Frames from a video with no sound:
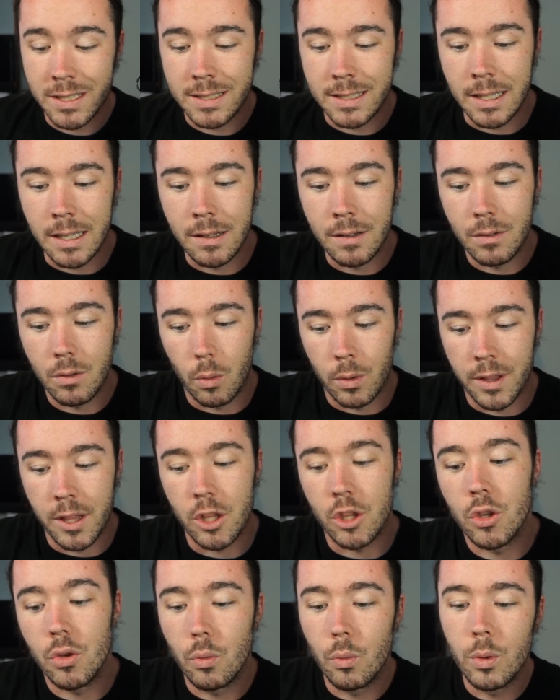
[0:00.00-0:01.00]
see or that
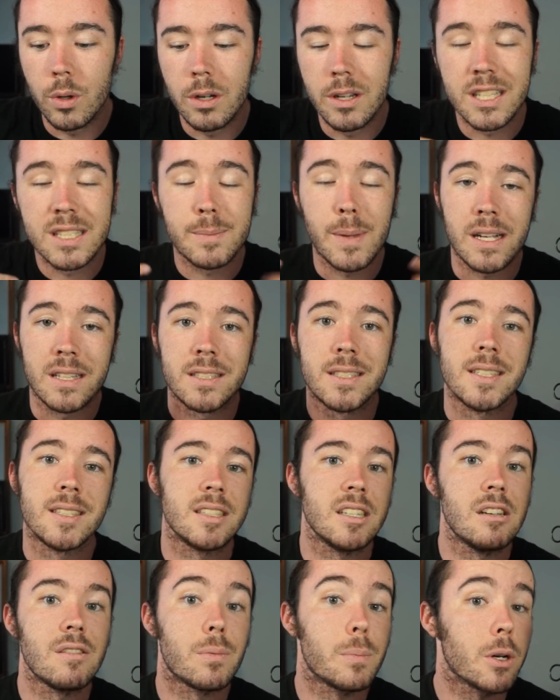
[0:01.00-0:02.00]
you would expect to
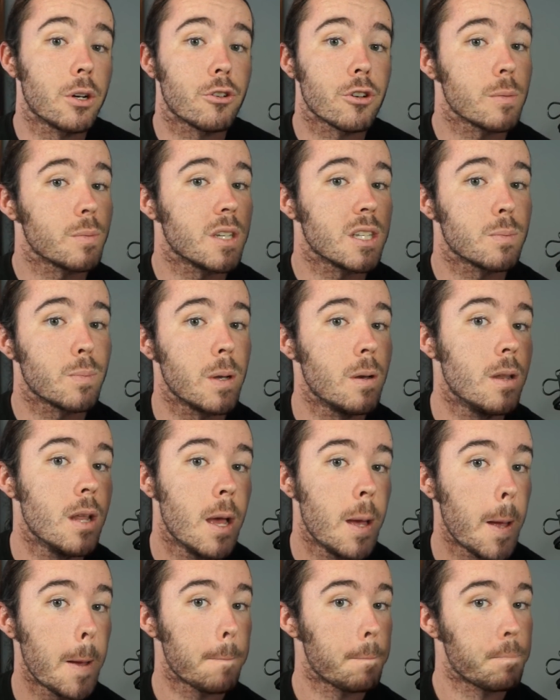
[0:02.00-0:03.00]
see from a group that's been,
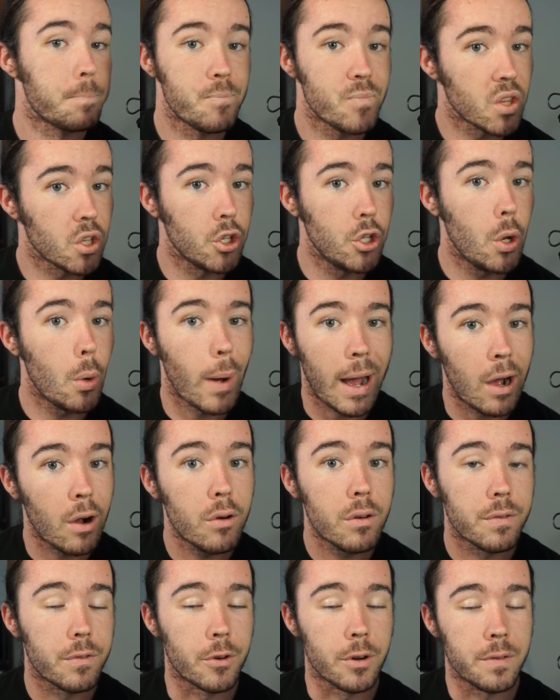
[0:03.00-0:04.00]
you know,
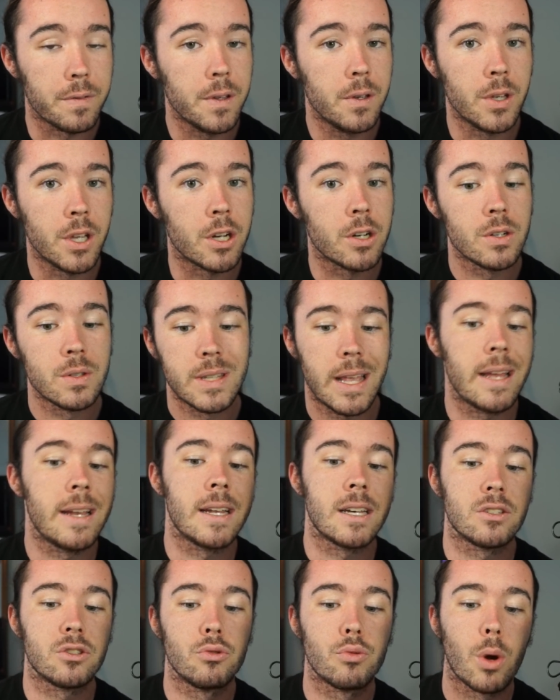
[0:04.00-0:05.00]
out for a few years and
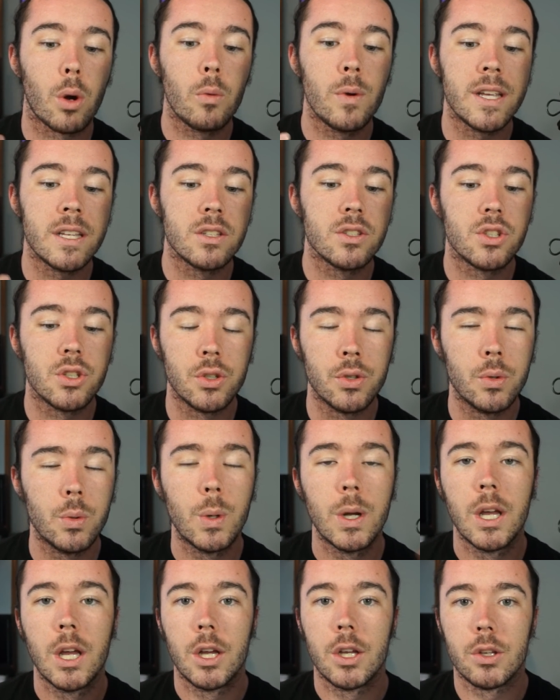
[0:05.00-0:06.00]
has grown into,
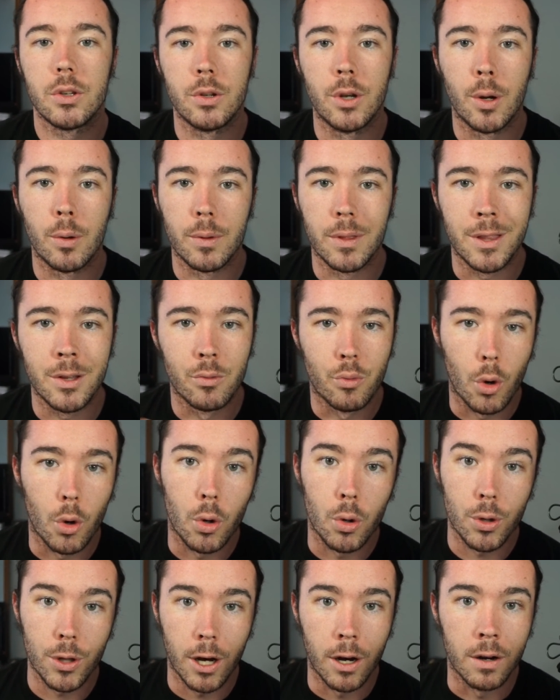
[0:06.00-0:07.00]
you know, the
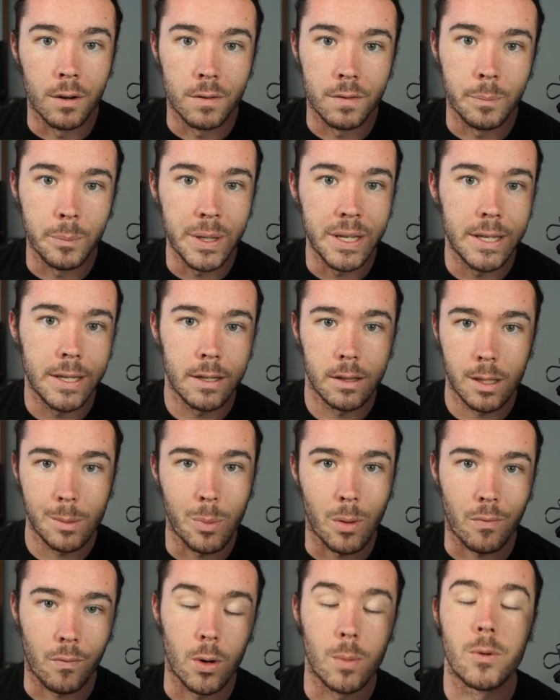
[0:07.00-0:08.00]
role of being the
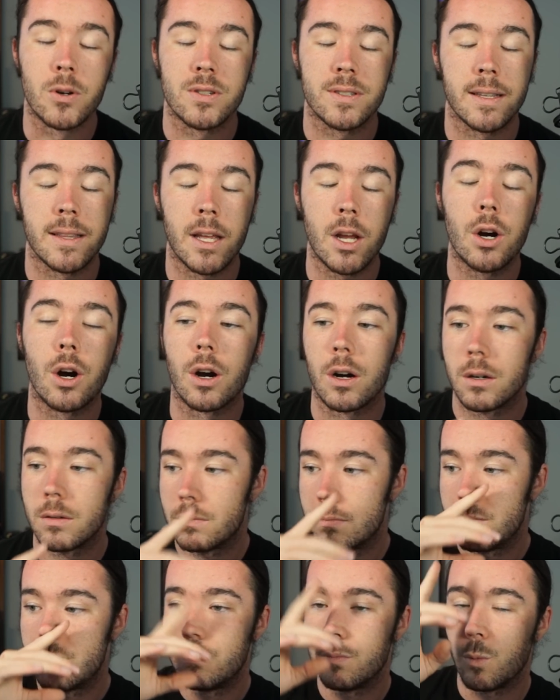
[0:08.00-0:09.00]
performers that they are,
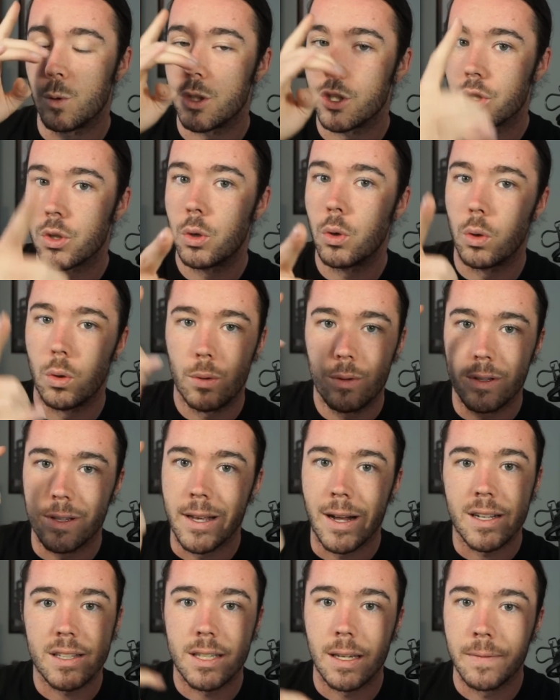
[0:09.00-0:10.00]
which is cool.
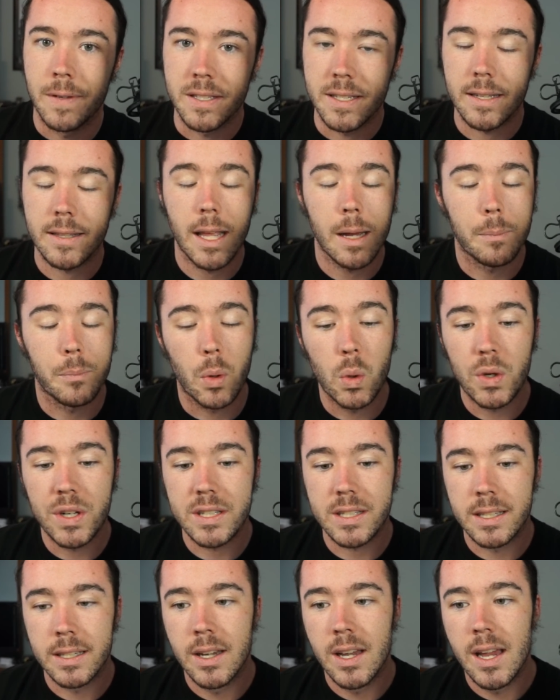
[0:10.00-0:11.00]
GOT7's at that
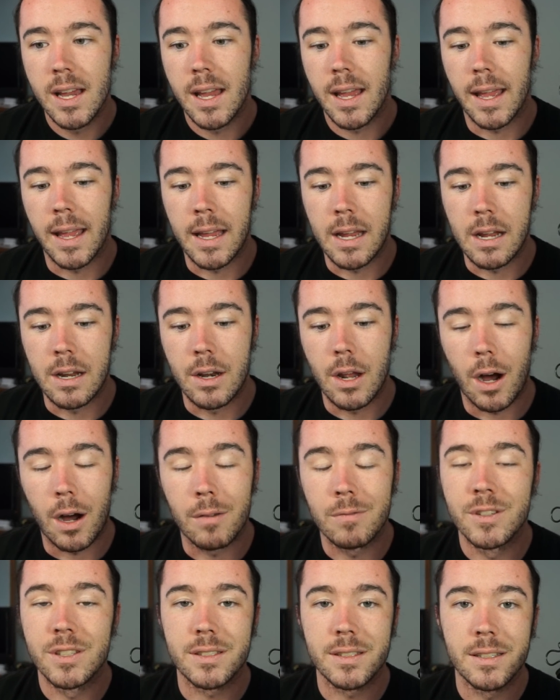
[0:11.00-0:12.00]
point. And
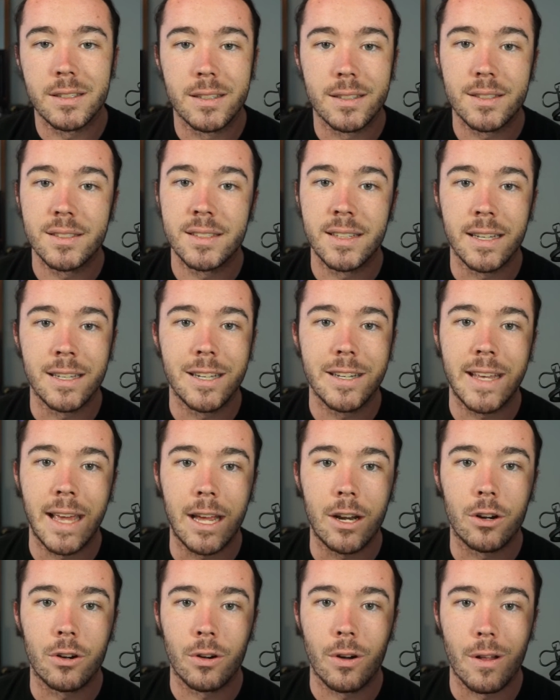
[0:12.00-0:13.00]
obviously this is the
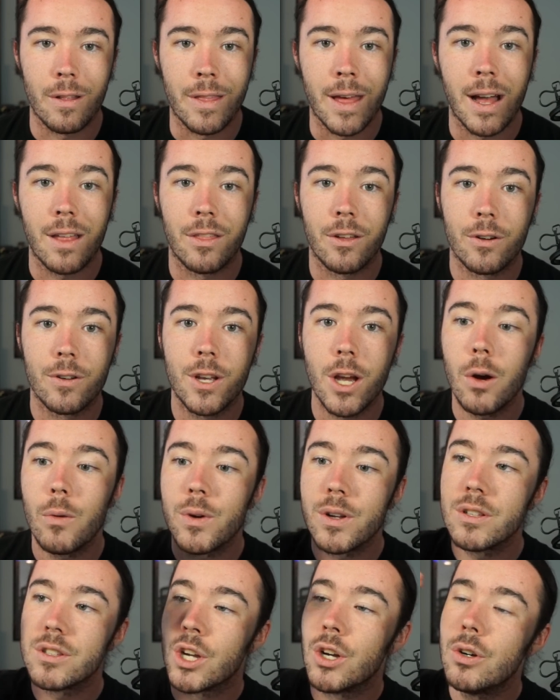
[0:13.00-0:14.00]
indicator that they're
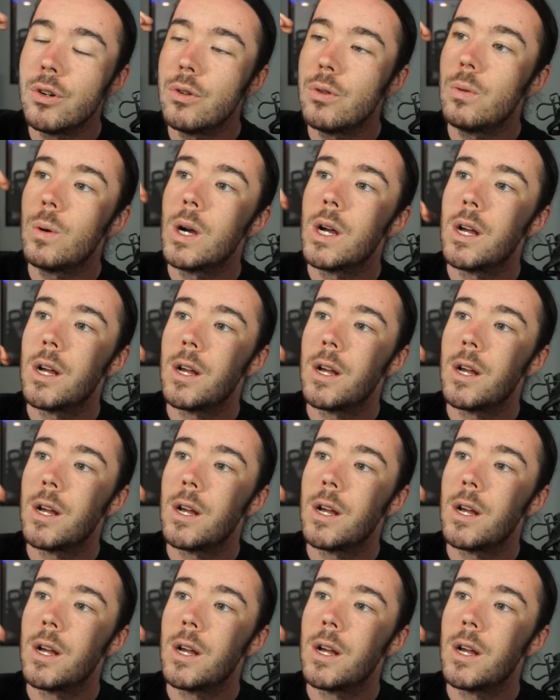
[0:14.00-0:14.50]
going to